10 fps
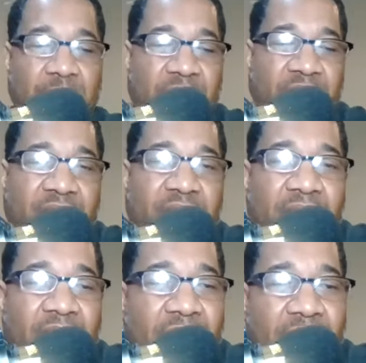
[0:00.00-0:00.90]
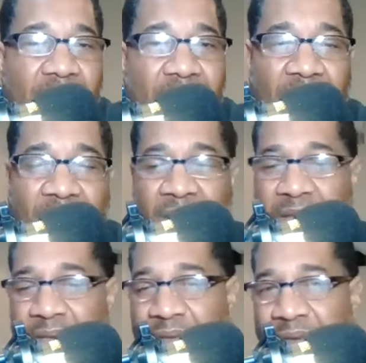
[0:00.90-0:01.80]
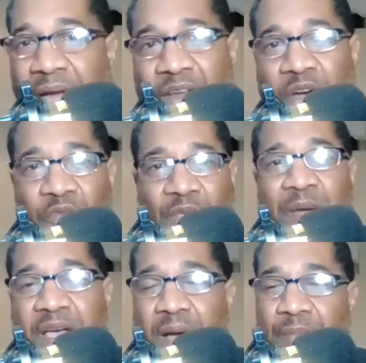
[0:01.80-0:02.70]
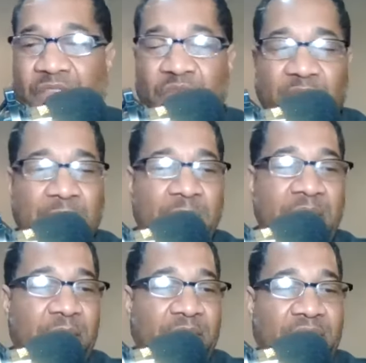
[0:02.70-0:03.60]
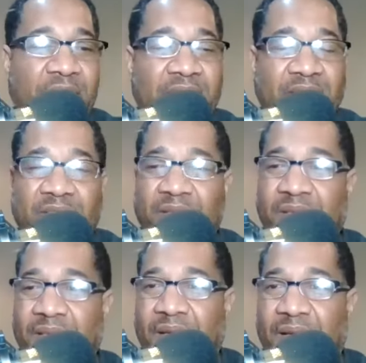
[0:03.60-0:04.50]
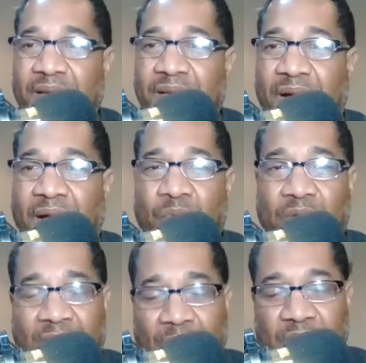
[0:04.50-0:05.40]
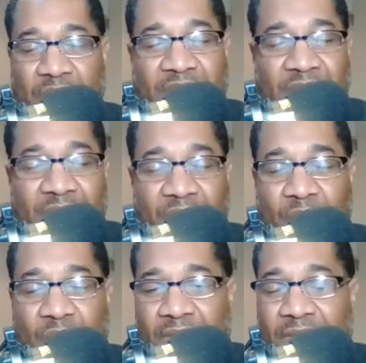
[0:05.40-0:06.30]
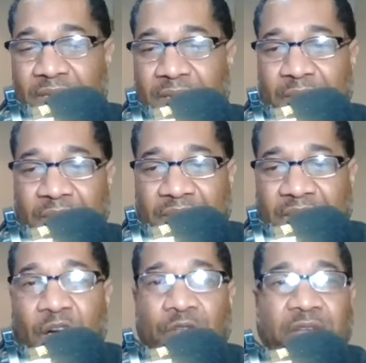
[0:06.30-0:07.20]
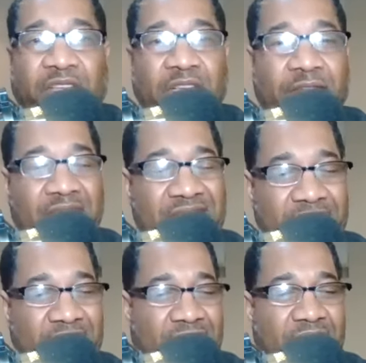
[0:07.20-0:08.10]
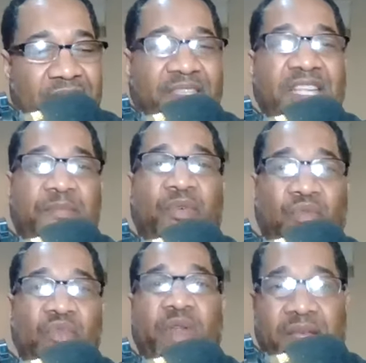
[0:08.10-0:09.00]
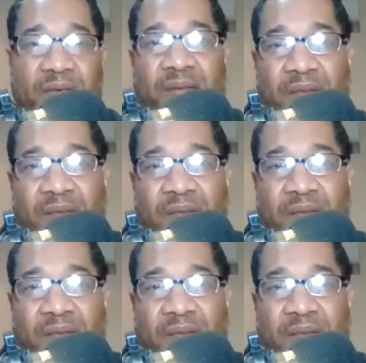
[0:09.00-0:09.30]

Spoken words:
in the media. And Dr. Holmes, I'm gonna come to you in a minute, because I want to delve into if is there a deeper rooted